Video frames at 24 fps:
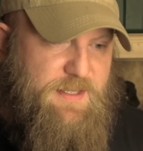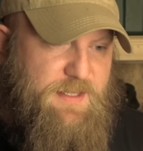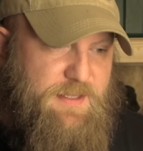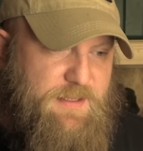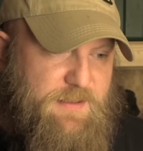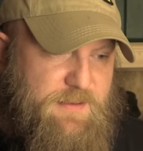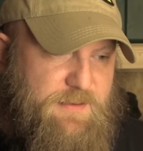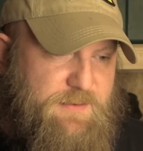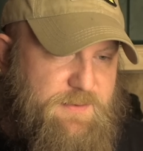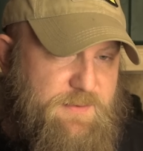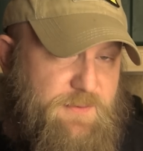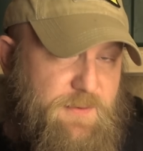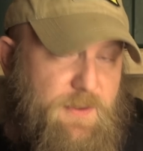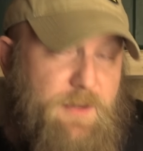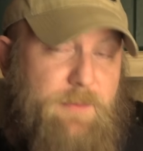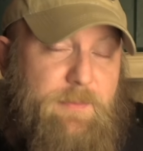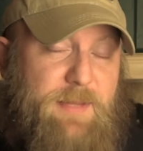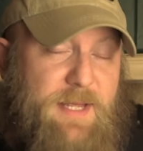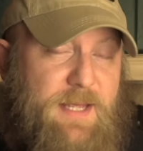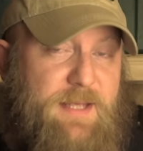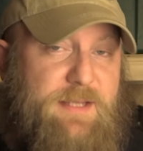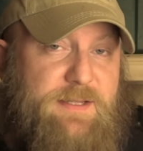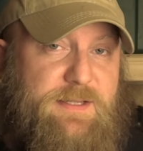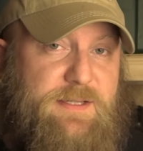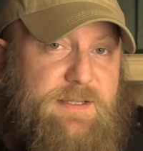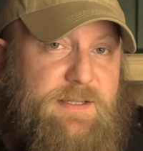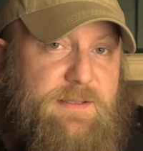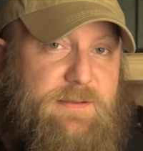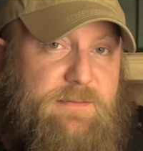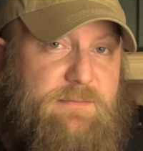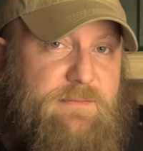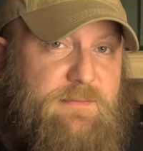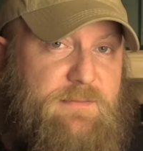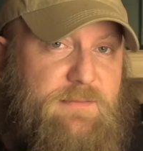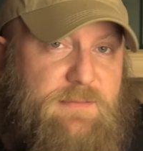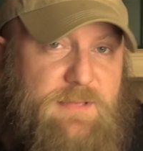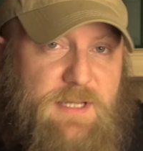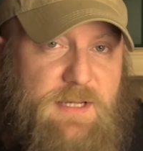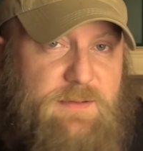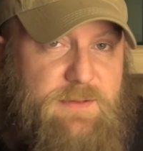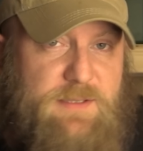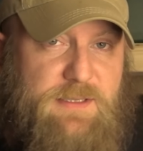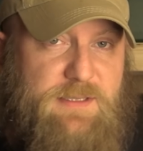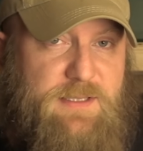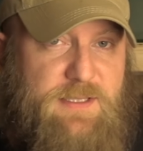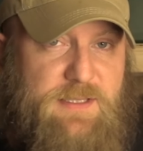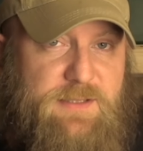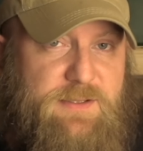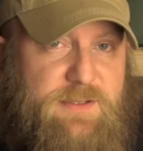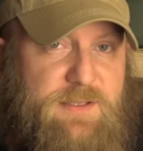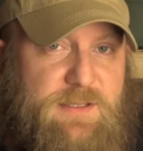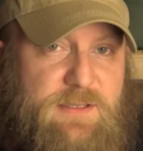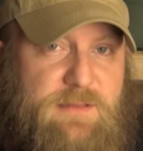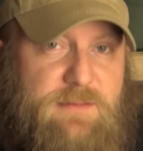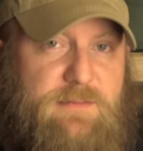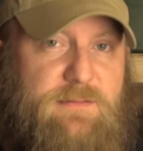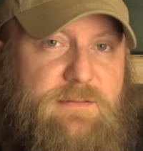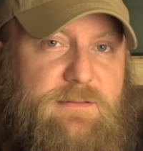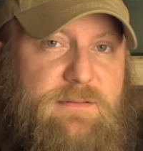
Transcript: that Trump has no intention